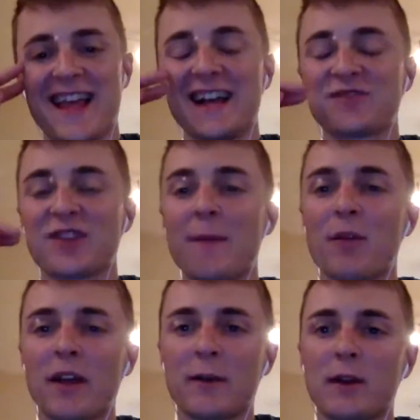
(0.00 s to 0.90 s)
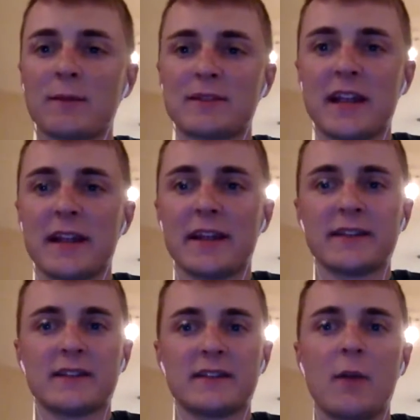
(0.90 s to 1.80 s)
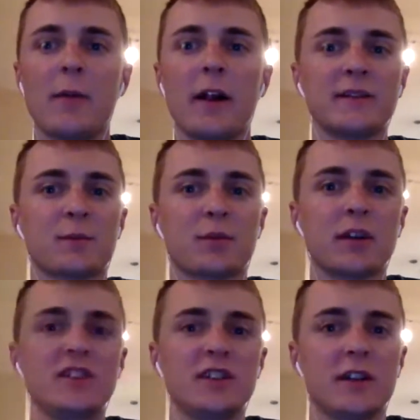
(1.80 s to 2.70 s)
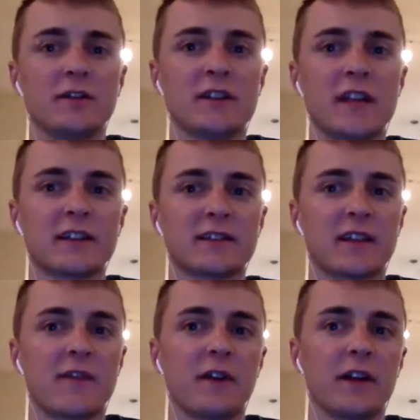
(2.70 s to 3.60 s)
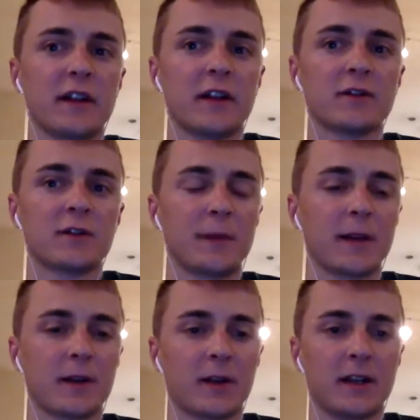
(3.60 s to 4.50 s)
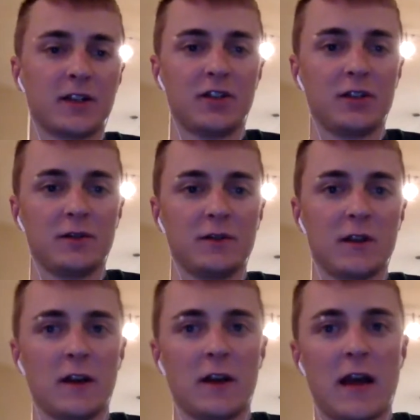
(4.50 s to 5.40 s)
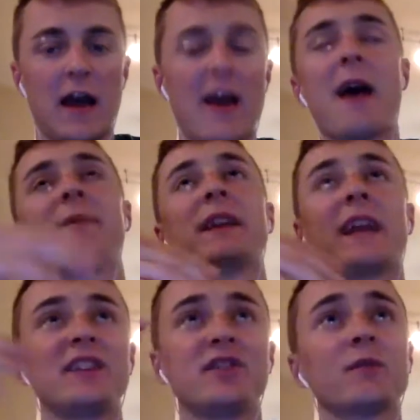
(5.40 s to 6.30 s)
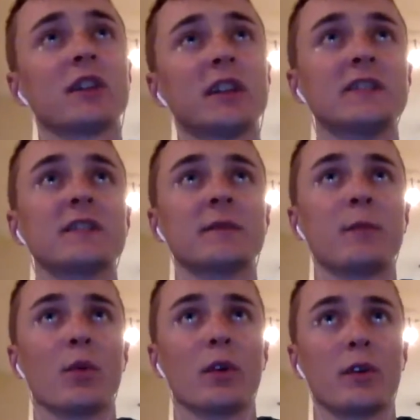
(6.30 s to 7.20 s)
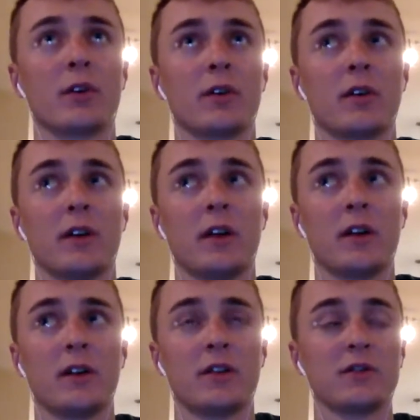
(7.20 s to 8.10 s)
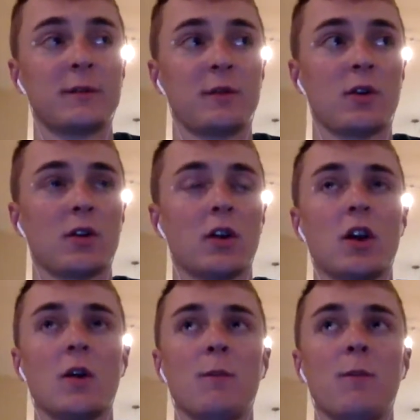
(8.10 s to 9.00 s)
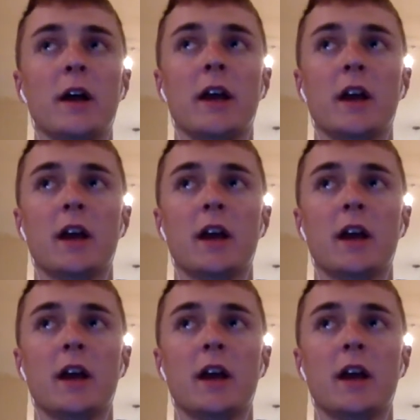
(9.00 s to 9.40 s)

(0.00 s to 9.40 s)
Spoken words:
that's right. But like what I'm saying is nobody's preaching those things, and I feel like those are bigger issues. I mean, catch and release is important. Don't get me wrong, but